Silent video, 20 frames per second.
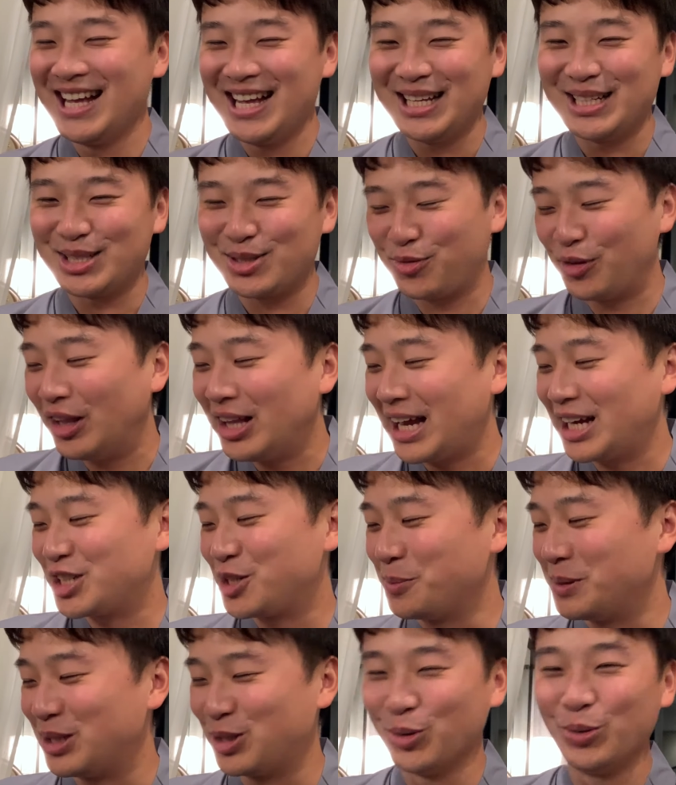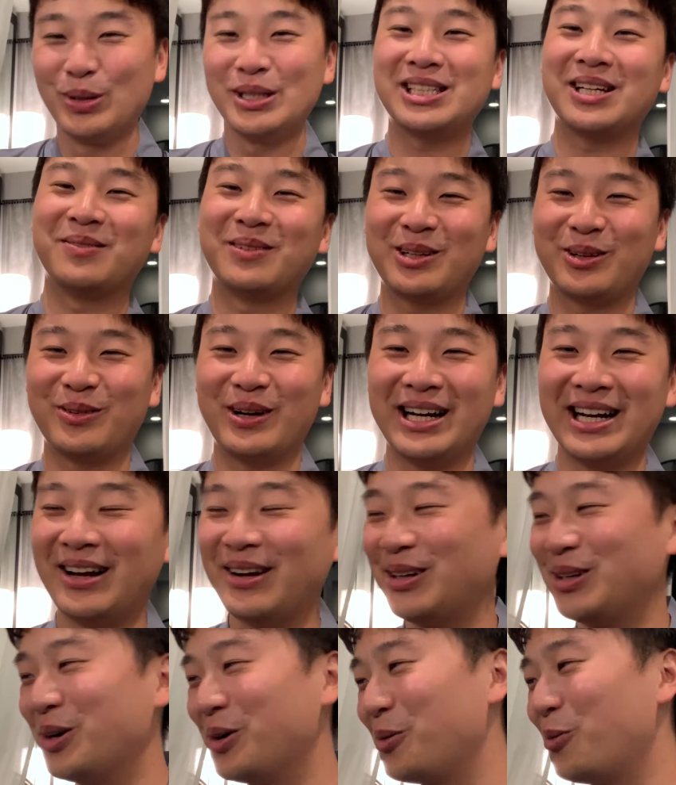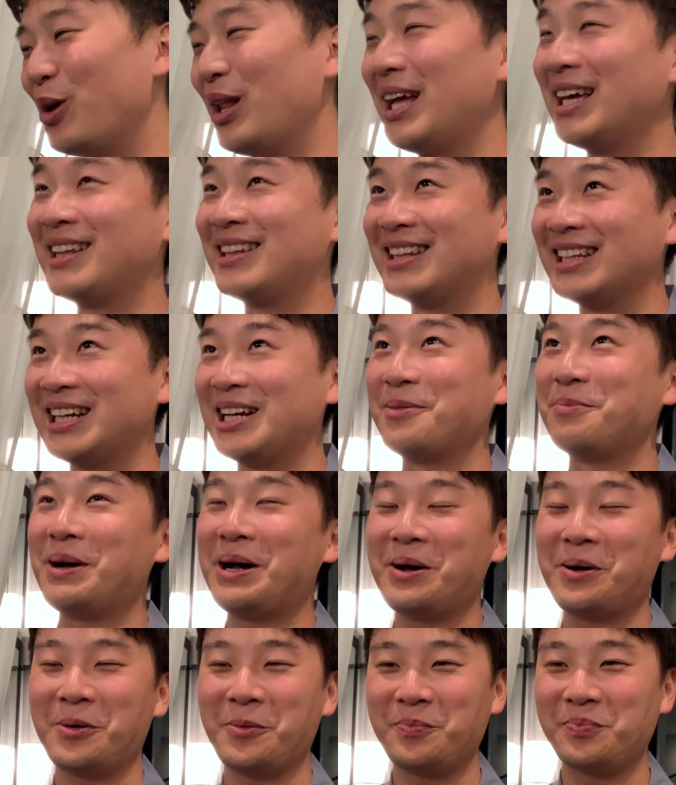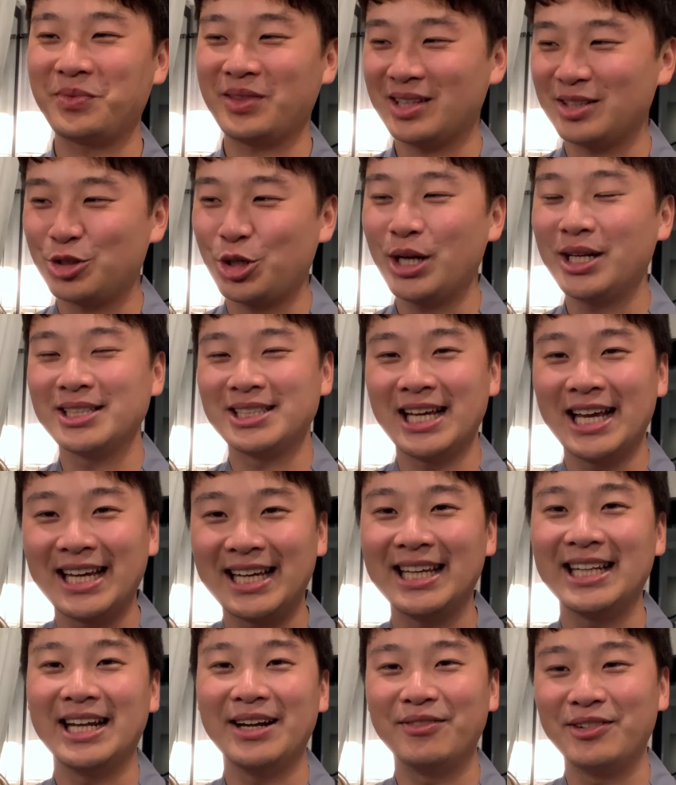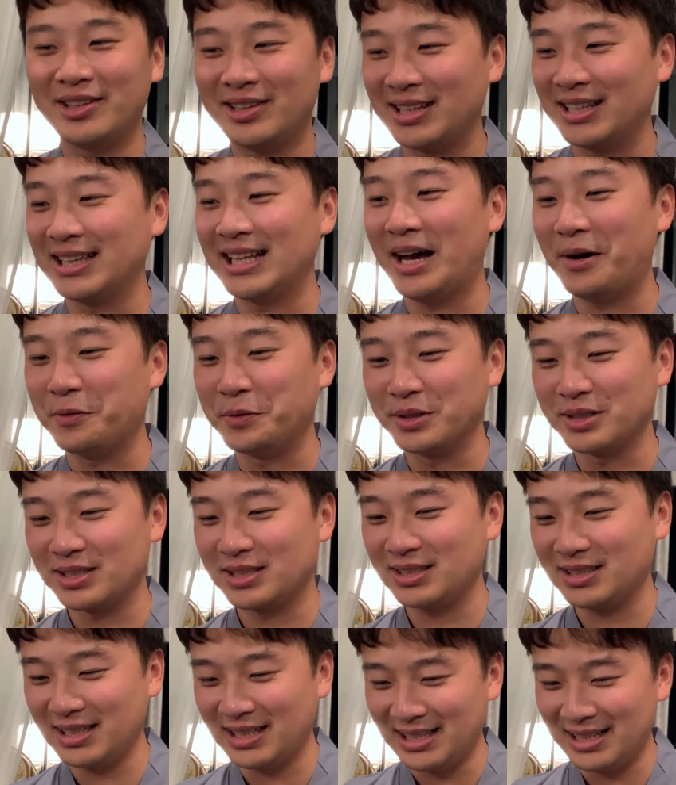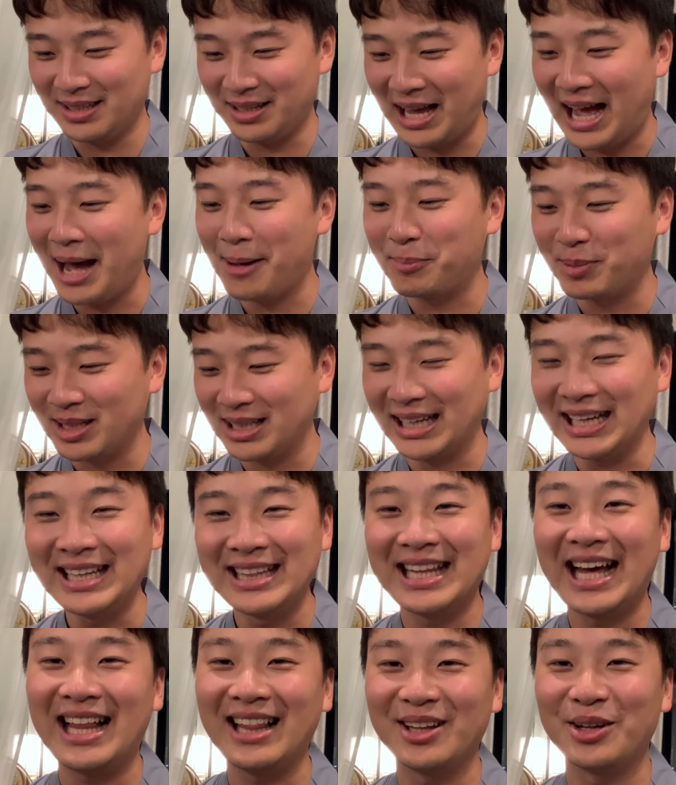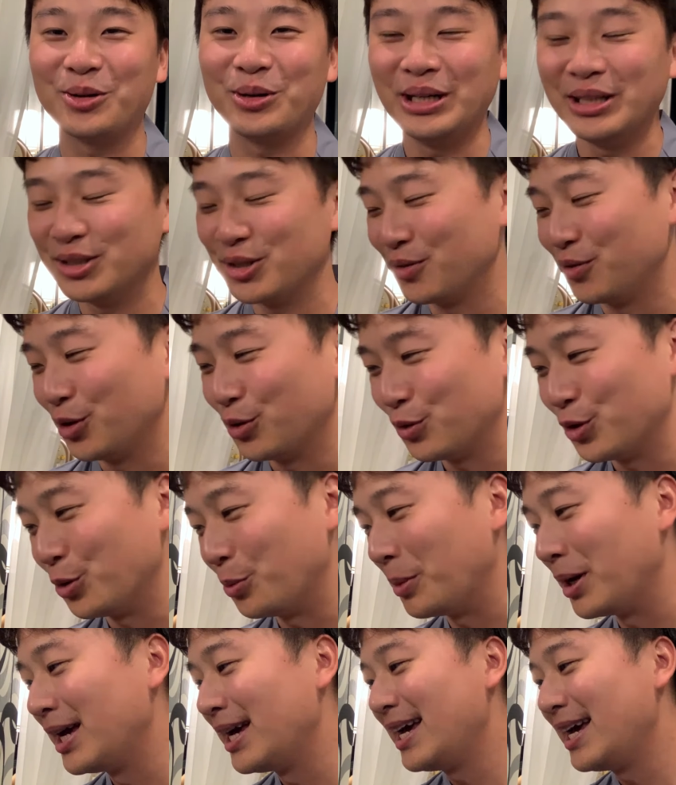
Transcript: feel like I should be doing something right now, you know, while I think about trying to take in everything that was happening in that little interview room.